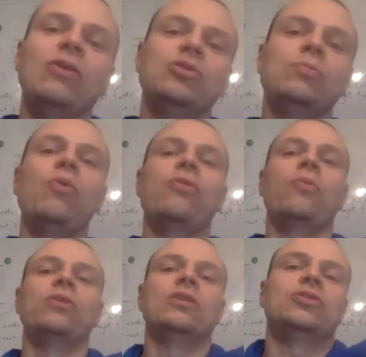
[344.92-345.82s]
smooth
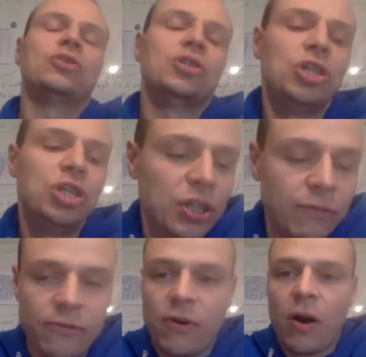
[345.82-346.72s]
was the
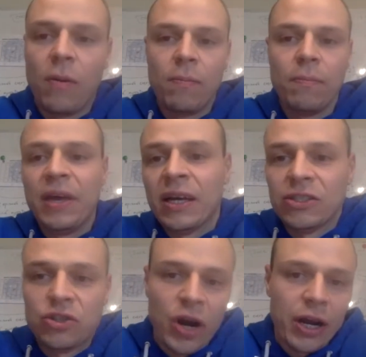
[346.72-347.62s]
transition from being a
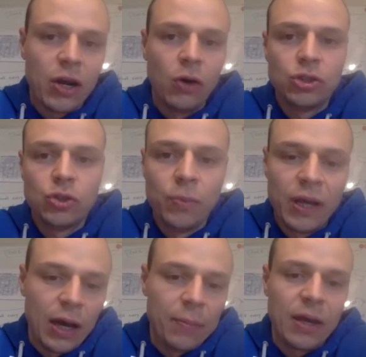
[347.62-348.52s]
strength coach to
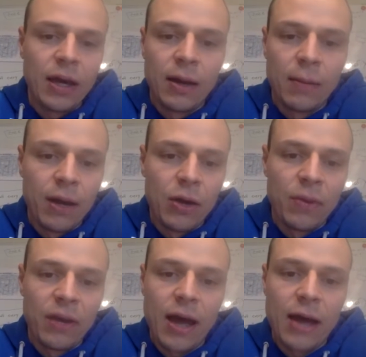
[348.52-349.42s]
becoming a
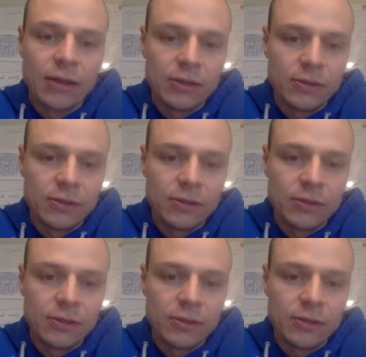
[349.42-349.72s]
biomechanist?